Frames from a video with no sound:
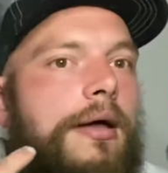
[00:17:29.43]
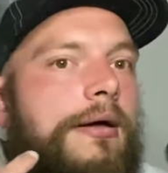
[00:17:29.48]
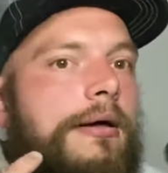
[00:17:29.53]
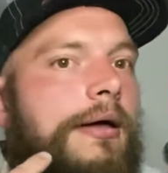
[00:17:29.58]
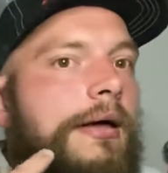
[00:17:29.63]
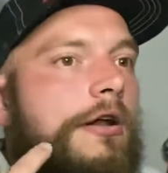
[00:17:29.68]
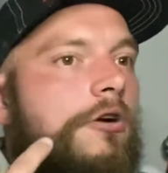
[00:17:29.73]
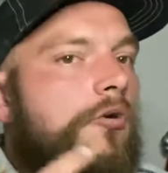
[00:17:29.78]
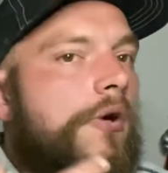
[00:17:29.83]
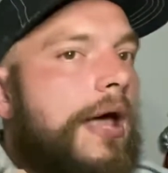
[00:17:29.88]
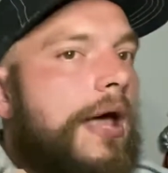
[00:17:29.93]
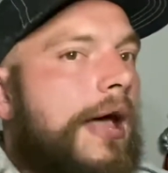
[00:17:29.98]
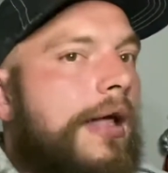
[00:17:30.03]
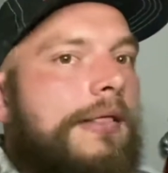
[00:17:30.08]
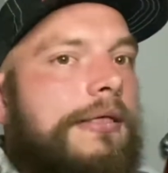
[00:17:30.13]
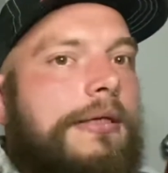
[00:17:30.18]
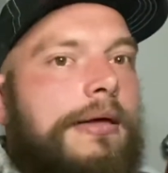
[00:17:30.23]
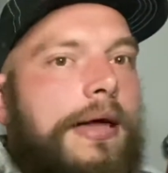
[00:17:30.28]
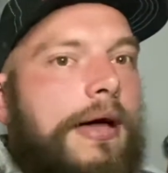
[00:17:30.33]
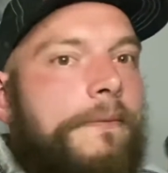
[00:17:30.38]
In
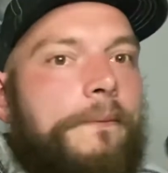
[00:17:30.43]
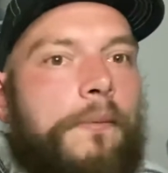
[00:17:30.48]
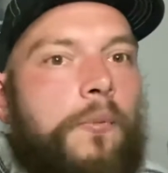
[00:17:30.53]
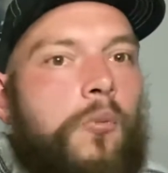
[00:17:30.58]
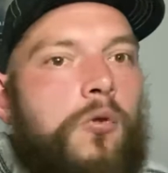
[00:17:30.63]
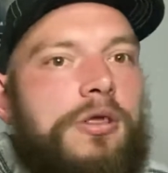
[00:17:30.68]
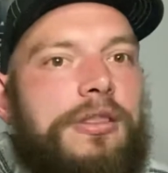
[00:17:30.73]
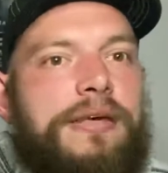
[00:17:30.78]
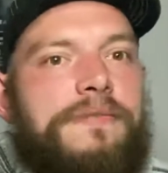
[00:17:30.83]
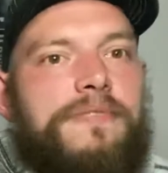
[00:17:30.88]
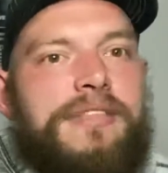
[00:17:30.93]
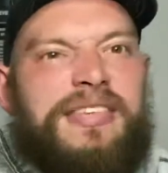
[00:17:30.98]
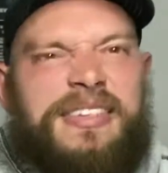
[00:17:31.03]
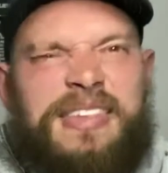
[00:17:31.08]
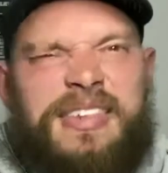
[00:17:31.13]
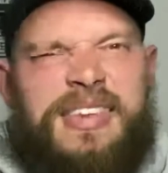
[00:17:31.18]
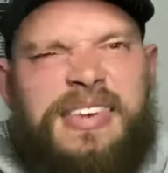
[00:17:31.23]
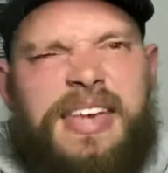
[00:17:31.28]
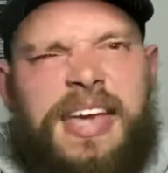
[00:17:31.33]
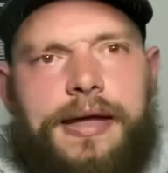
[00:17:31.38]
reality, I wouldn't even
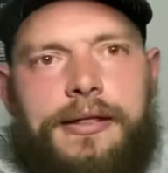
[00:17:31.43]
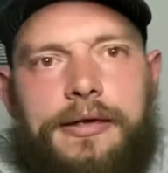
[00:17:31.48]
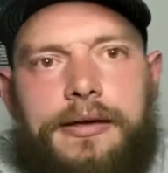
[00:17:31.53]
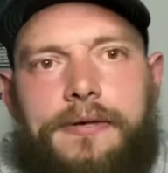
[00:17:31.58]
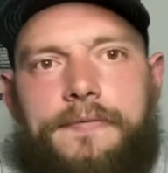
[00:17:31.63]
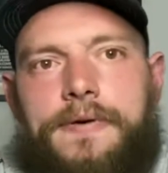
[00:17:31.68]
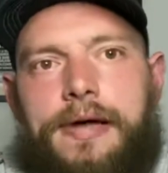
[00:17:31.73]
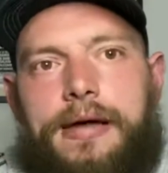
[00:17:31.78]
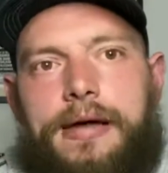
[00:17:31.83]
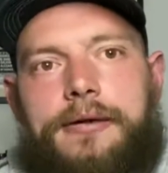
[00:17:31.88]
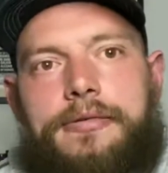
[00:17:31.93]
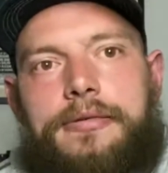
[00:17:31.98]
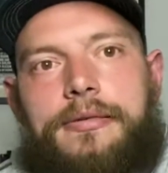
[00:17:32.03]
see any effects